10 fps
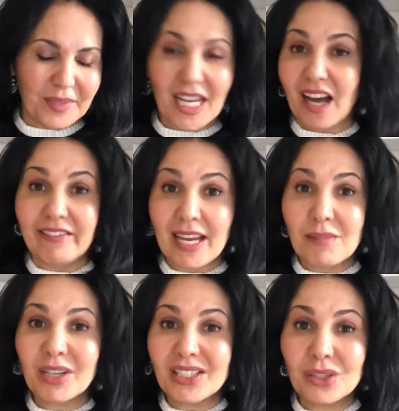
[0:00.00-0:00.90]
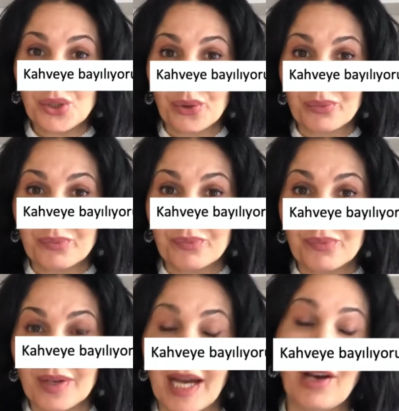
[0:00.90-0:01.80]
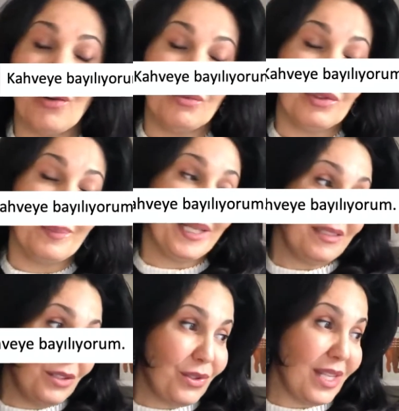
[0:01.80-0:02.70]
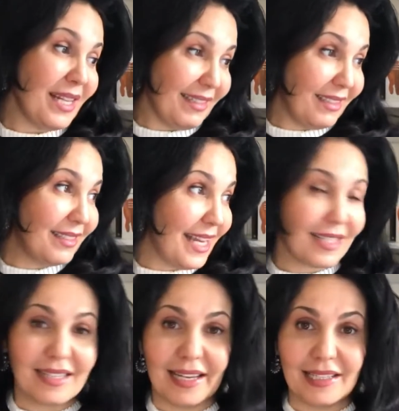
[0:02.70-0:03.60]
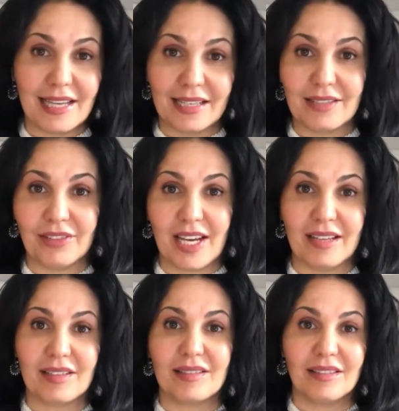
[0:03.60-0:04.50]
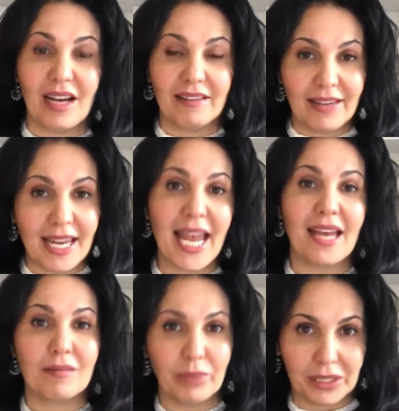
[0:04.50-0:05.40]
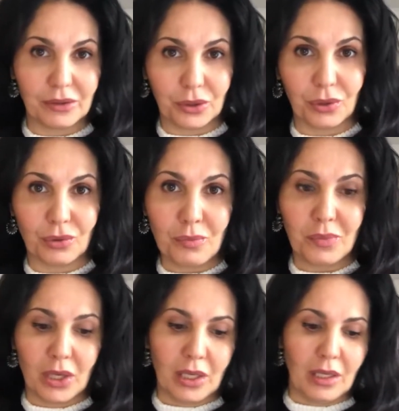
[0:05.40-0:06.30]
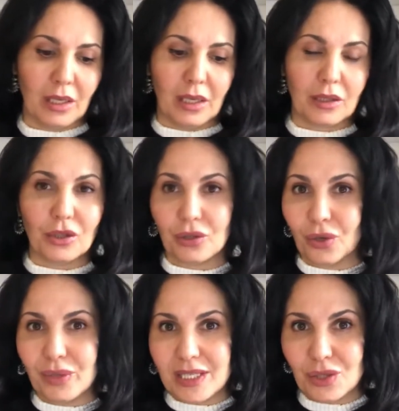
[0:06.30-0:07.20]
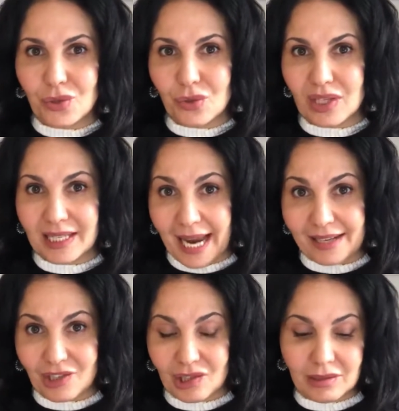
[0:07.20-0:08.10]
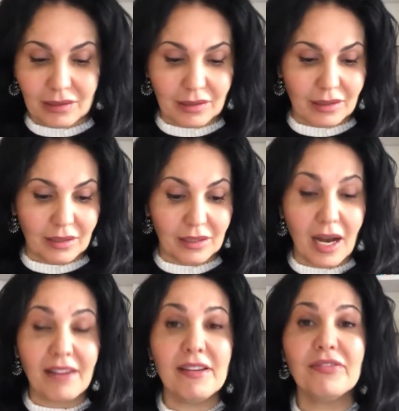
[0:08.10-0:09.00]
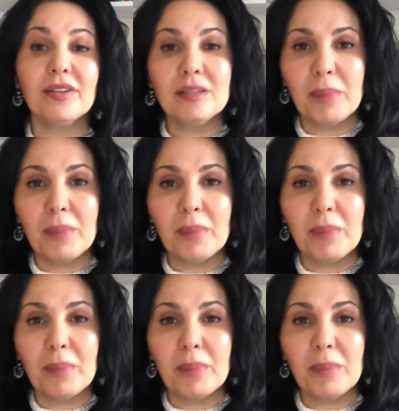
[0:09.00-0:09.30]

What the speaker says: Kahveye bayılıyorum. Oh, you see that? It takes the dative case. Kahveye bayılıyorum. You can always use an action. Kahve falı